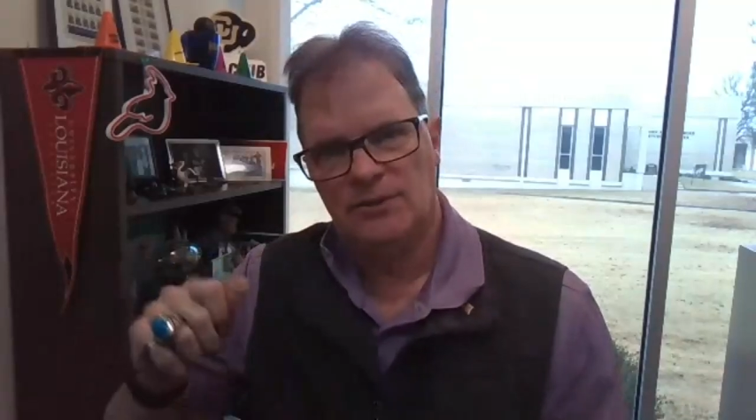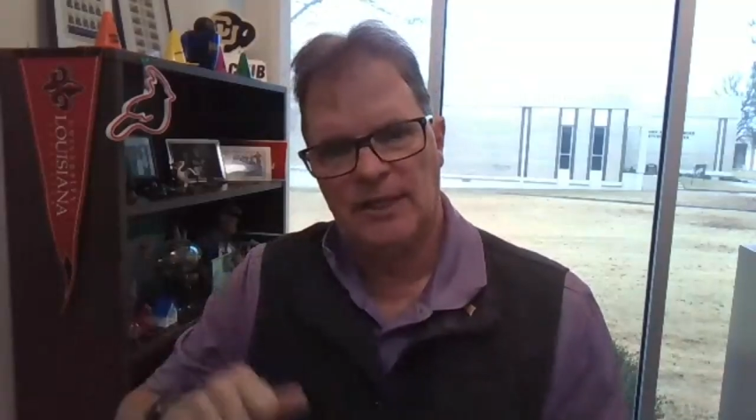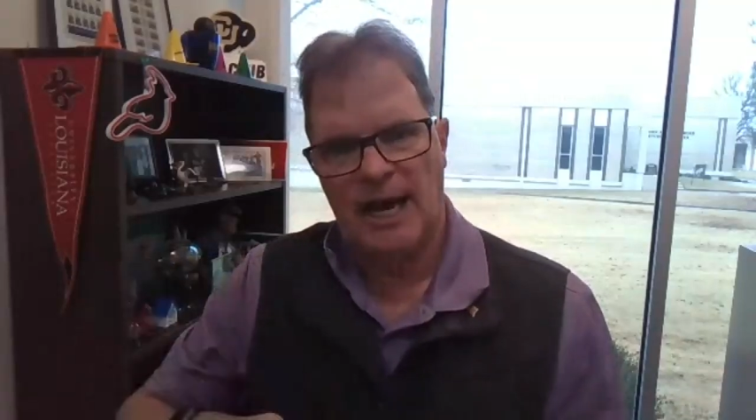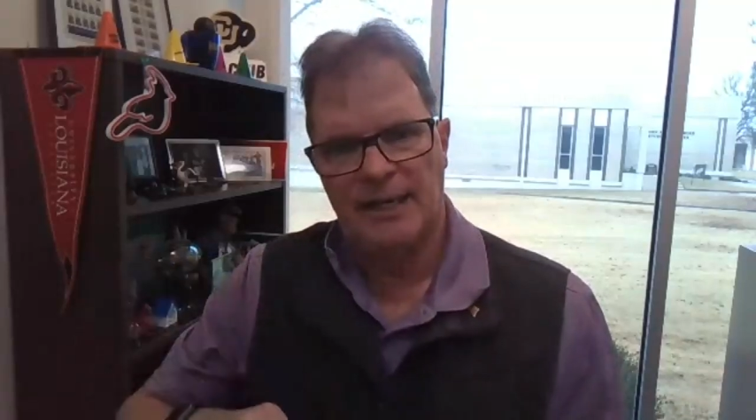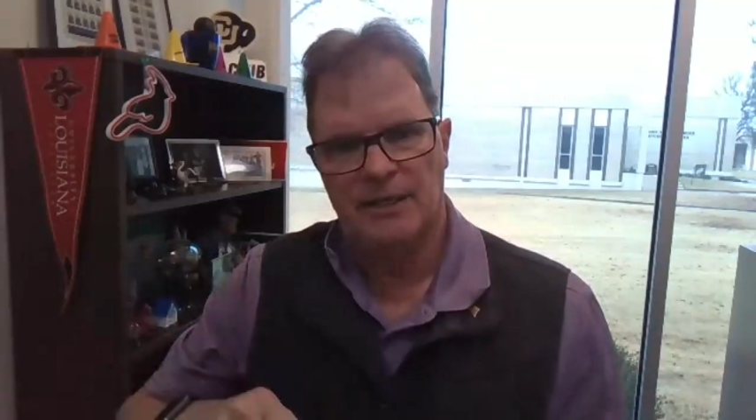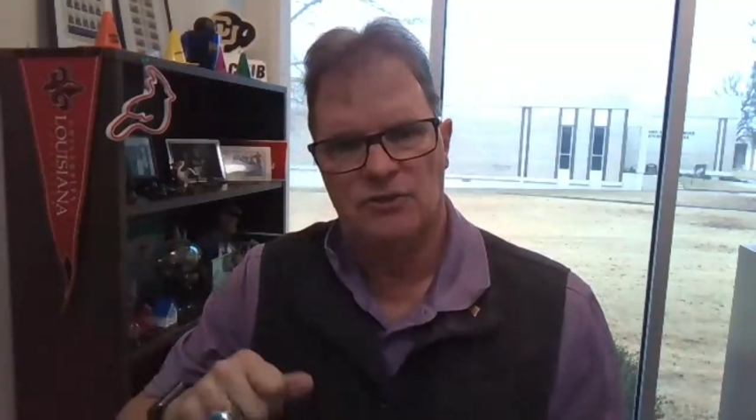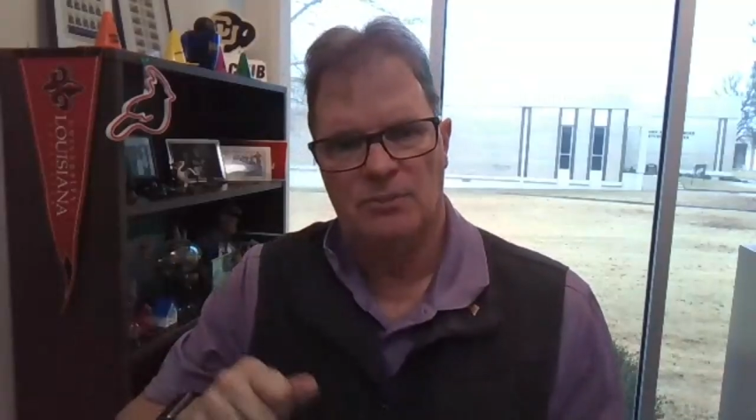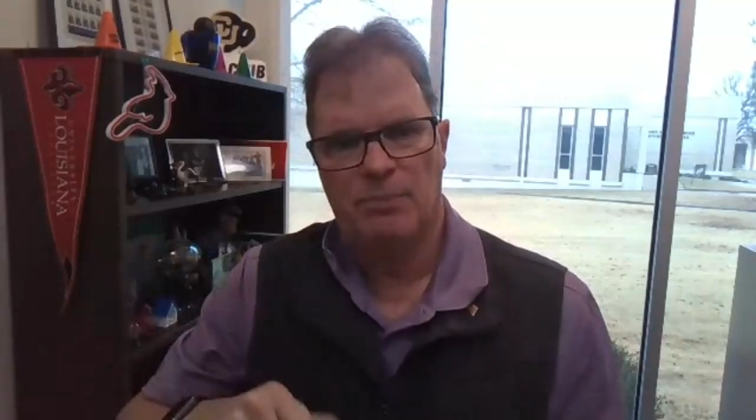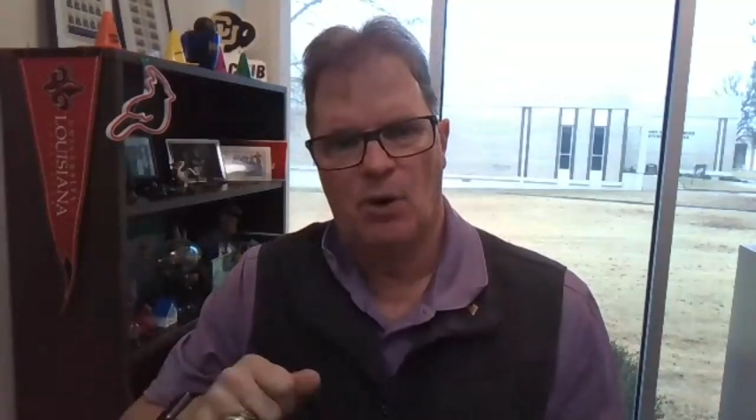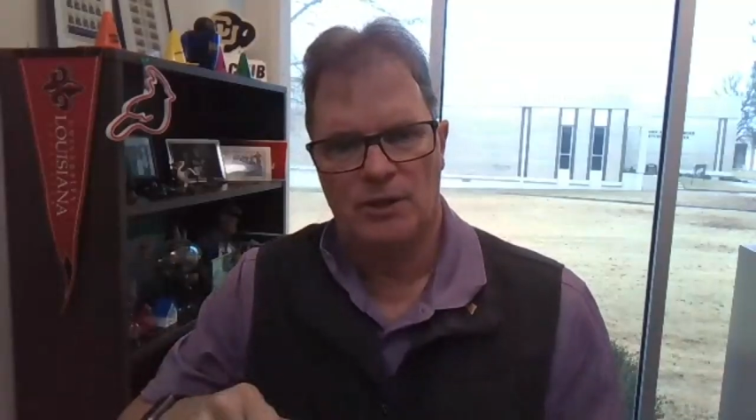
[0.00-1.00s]

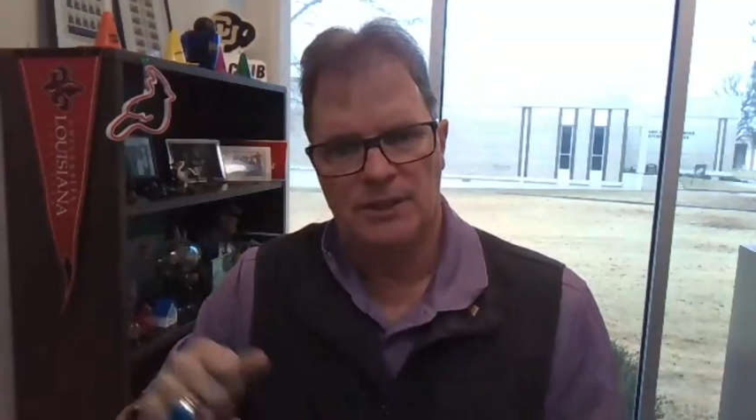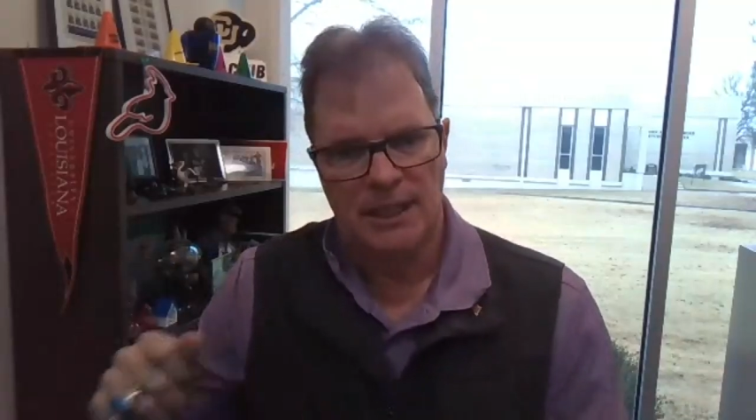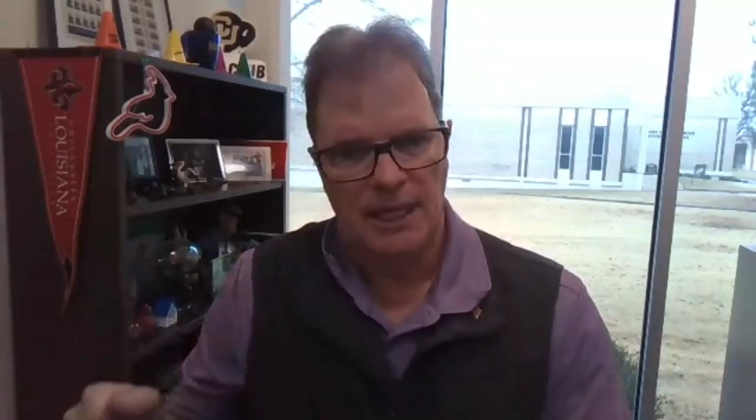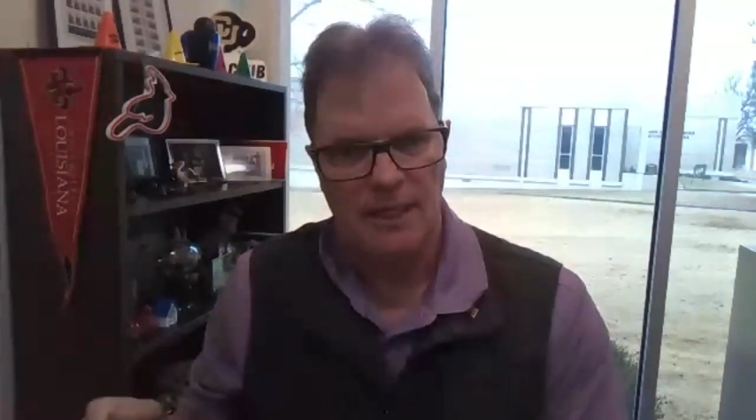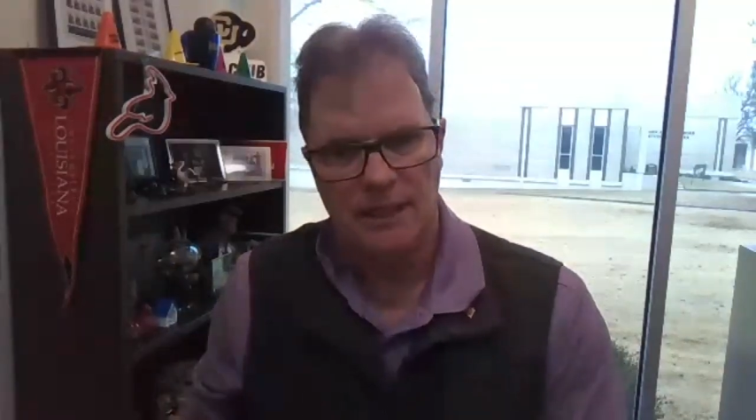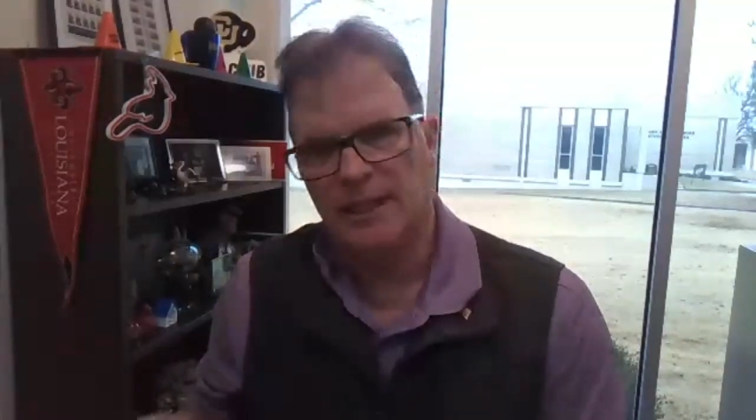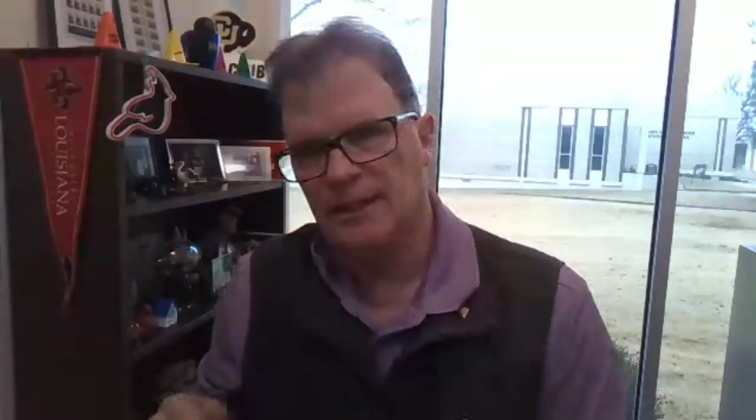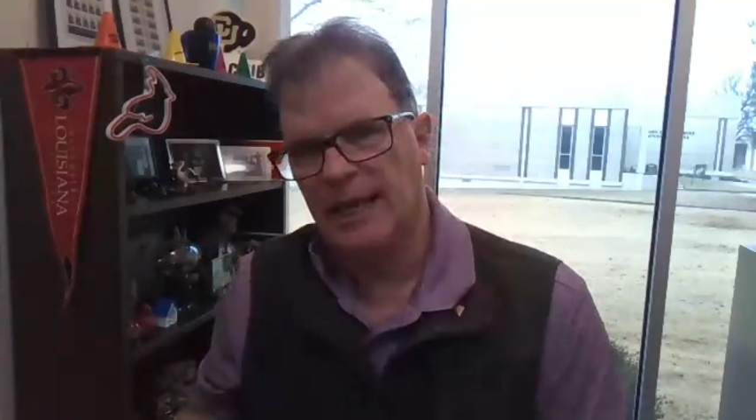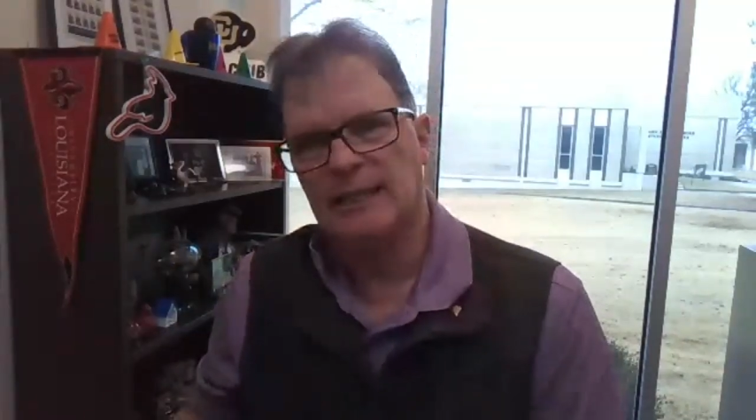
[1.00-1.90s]
decided to partake